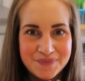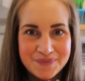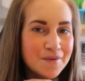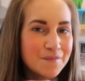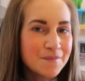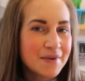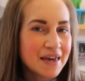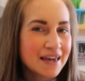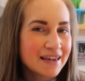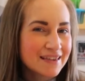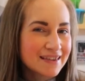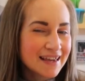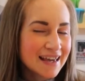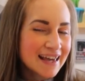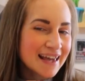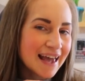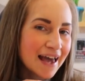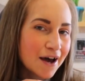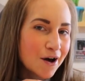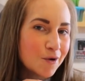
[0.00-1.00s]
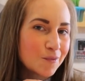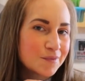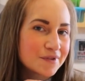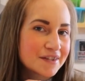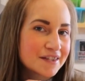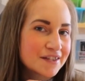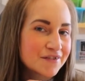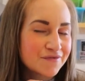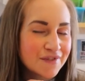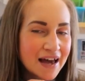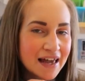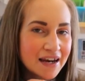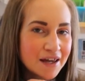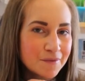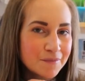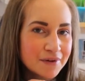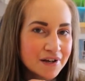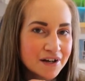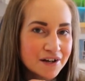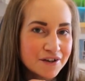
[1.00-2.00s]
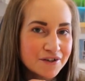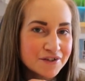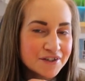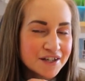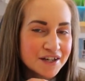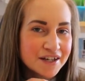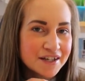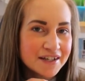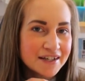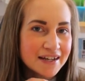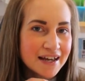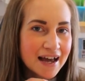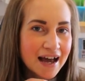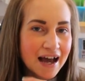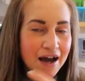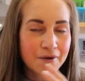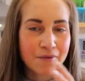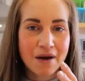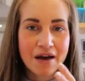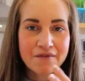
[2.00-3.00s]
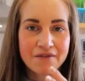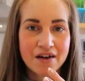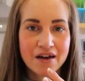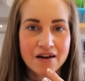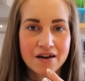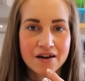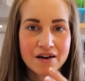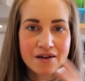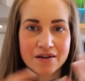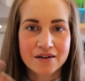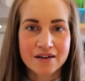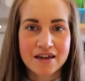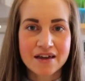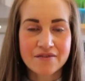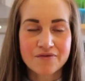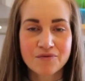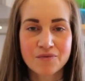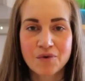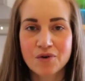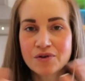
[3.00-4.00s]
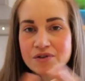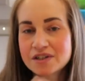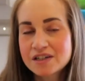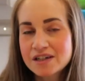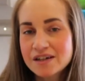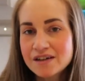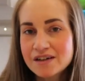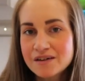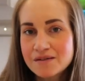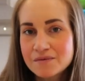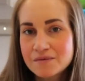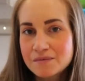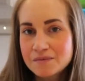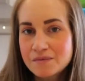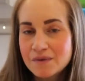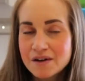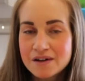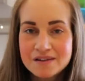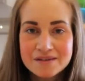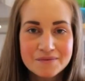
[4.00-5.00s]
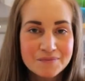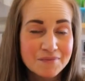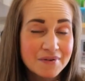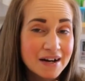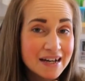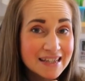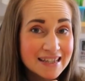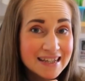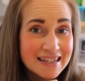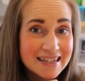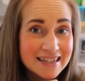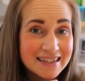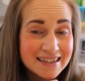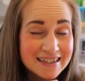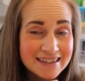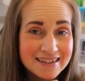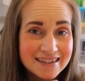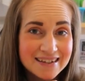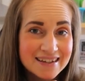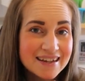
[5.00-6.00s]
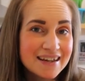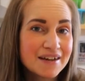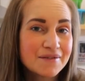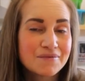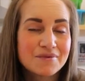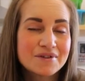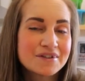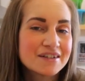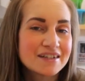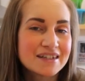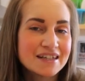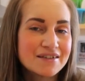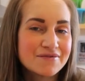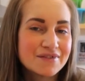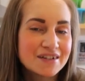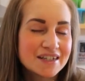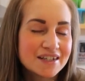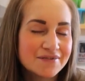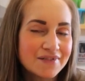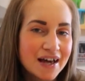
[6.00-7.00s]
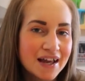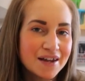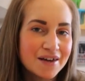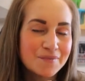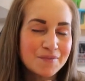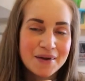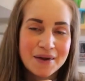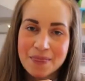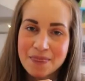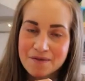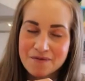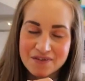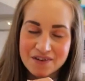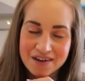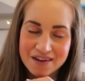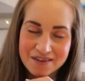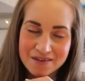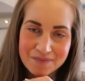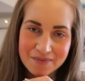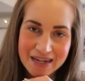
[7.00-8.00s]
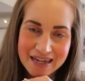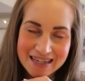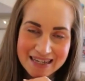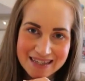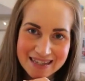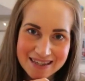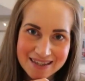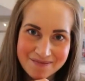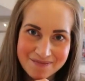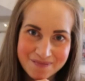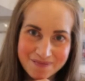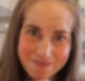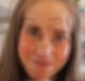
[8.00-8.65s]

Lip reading: Mixing helps develop gluten, however, if water weren't present, it wouldn't even develop in the first place.